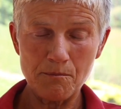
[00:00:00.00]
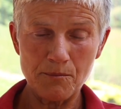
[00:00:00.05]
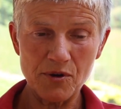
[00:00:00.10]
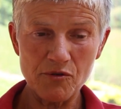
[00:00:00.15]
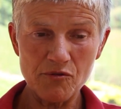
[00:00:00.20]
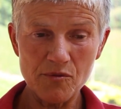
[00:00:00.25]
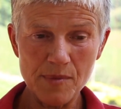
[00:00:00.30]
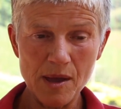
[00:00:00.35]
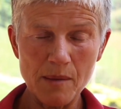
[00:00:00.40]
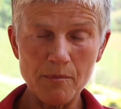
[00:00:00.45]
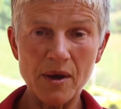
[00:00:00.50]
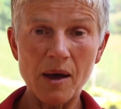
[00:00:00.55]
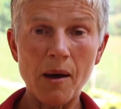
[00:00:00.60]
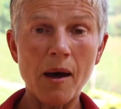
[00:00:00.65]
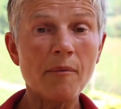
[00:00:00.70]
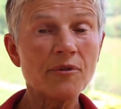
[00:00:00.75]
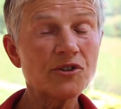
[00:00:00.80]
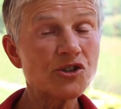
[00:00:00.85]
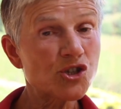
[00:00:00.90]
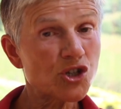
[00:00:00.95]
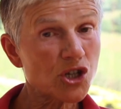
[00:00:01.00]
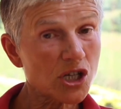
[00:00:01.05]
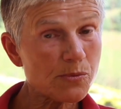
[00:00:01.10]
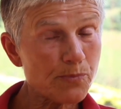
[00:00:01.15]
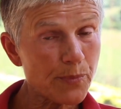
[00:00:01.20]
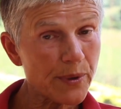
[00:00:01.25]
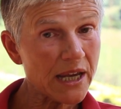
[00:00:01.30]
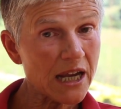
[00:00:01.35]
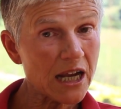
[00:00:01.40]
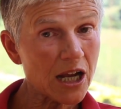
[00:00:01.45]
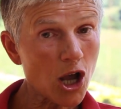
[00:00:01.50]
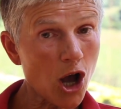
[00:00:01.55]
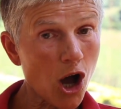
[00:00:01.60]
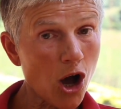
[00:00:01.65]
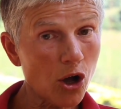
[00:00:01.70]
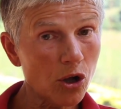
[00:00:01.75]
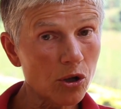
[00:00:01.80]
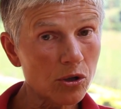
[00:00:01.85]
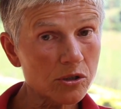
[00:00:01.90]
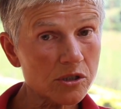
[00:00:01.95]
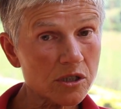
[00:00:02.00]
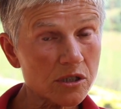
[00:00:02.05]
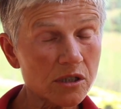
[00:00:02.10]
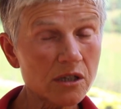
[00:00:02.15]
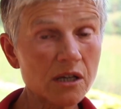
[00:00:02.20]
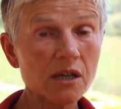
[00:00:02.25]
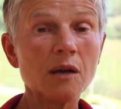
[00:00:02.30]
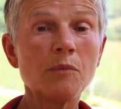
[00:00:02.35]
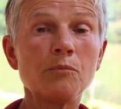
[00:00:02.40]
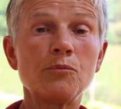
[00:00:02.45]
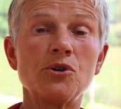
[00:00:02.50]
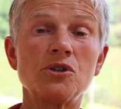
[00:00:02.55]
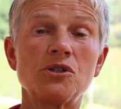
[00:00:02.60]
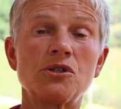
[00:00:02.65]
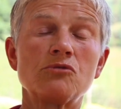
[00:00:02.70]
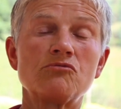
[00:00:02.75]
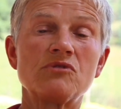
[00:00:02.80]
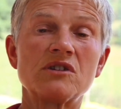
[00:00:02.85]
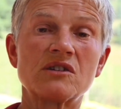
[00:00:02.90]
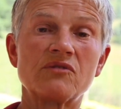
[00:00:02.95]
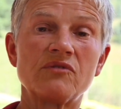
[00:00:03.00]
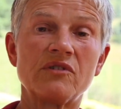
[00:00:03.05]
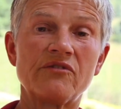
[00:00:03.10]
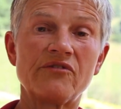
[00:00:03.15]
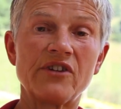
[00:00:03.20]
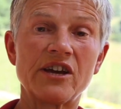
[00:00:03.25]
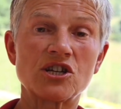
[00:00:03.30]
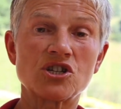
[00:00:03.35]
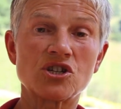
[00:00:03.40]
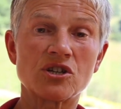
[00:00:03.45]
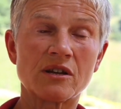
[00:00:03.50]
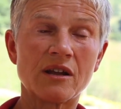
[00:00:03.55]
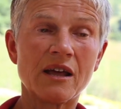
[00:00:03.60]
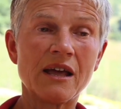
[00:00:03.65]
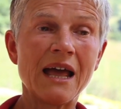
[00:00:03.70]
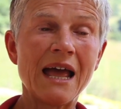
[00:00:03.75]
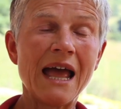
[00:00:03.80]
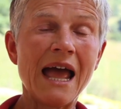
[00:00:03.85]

But remember, just being cold puts you at risk of infection.